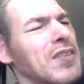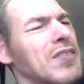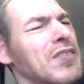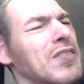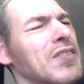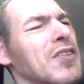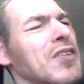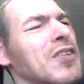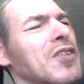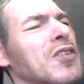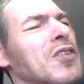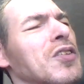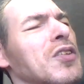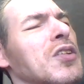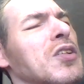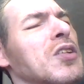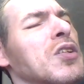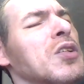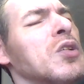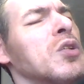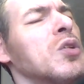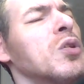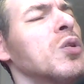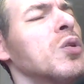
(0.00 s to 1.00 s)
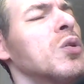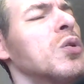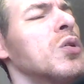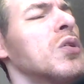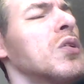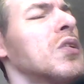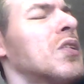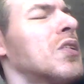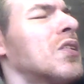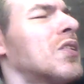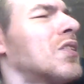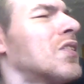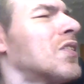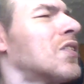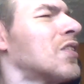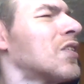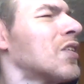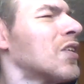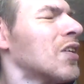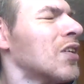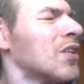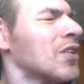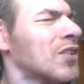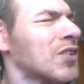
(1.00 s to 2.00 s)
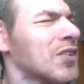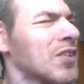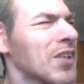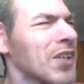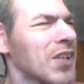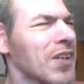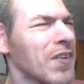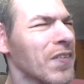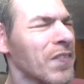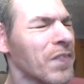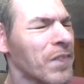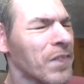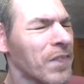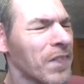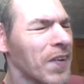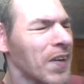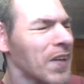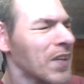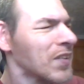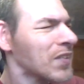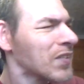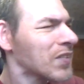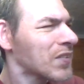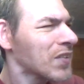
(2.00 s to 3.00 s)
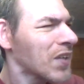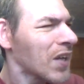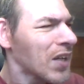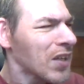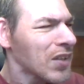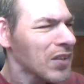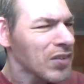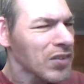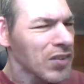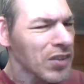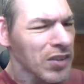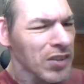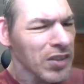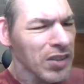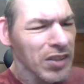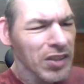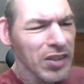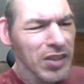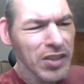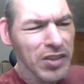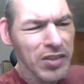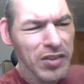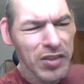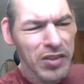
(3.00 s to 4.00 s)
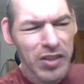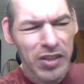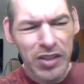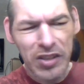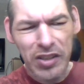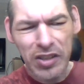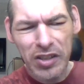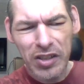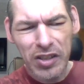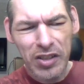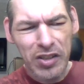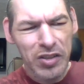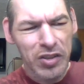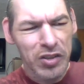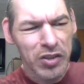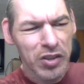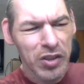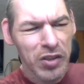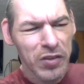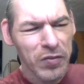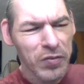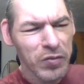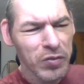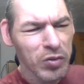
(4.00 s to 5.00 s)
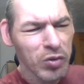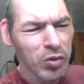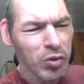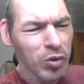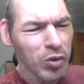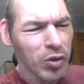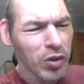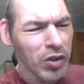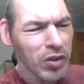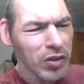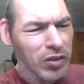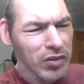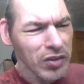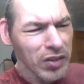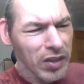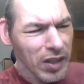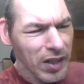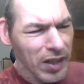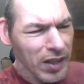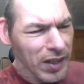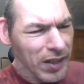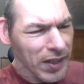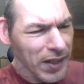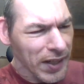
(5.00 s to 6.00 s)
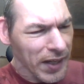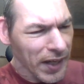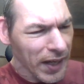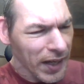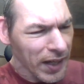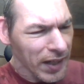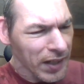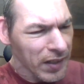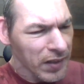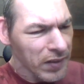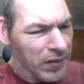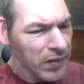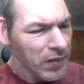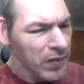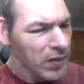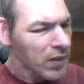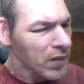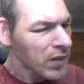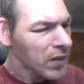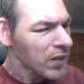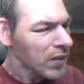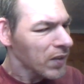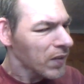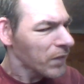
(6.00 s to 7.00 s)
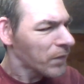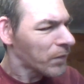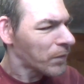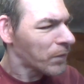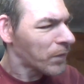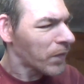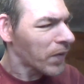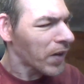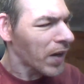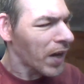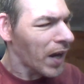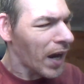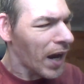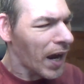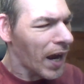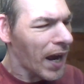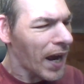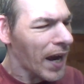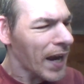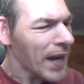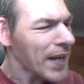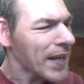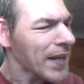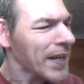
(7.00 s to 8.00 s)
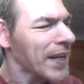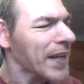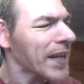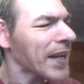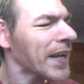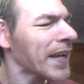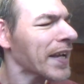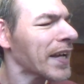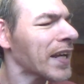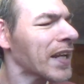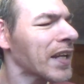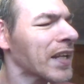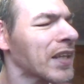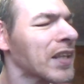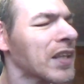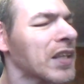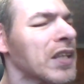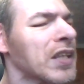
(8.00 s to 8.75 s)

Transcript: So YouTube wants us to do the YouTube short, okay, but I can't